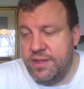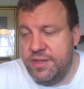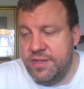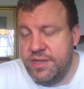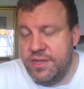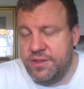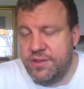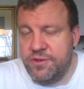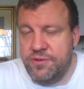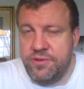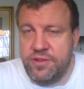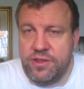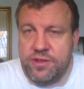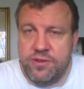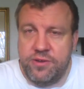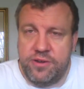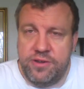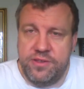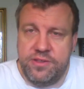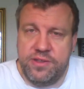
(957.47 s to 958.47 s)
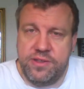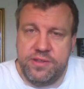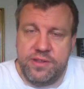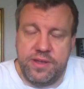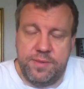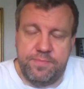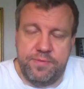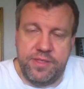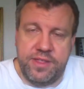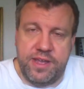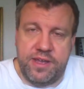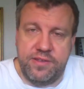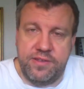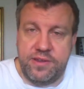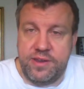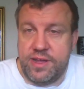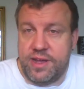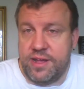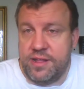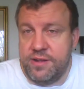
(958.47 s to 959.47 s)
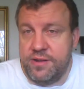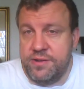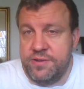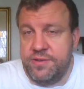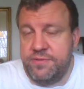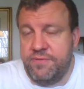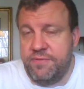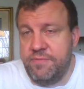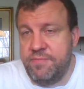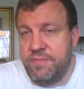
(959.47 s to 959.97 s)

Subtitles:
it's going to cost a couple $1,000s for